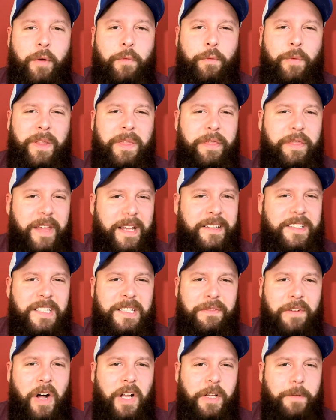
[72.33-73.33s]
when things
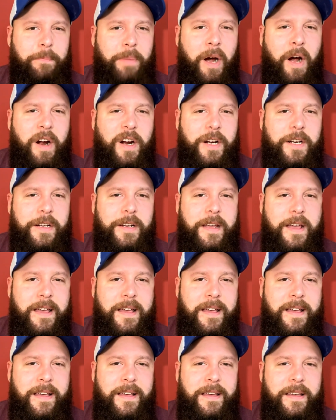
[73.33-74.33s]
fall apart,
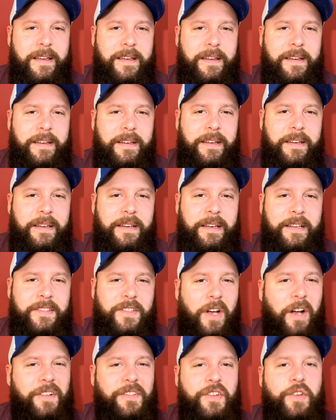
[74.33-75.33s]
it's
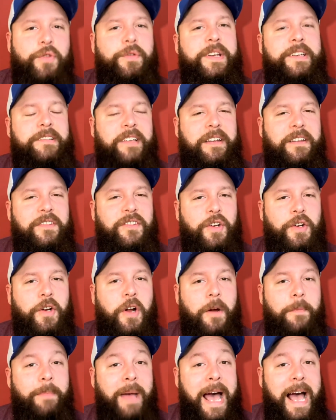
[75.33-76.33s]
all too easy to turn
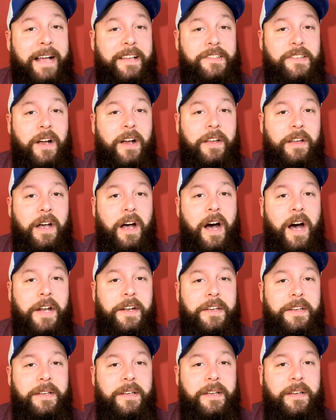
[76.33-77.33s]
our backs on God
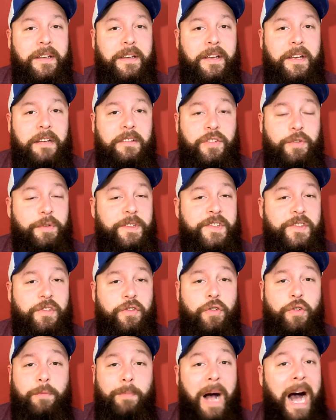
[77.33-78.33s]
and to
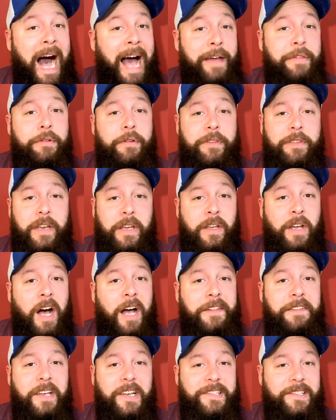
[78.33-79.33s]
assume either that
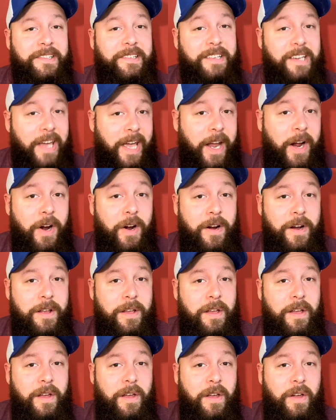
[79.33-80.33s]
God doesn't care
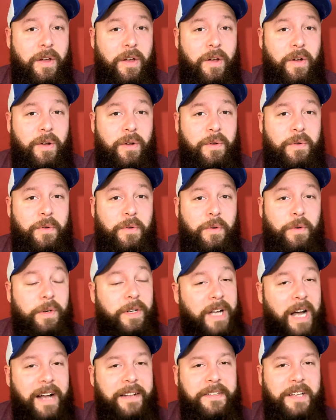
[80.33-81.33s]
or
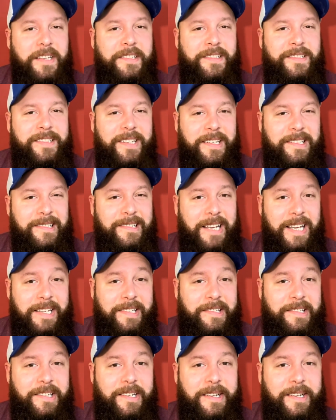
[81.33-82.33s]
God doesn't exist.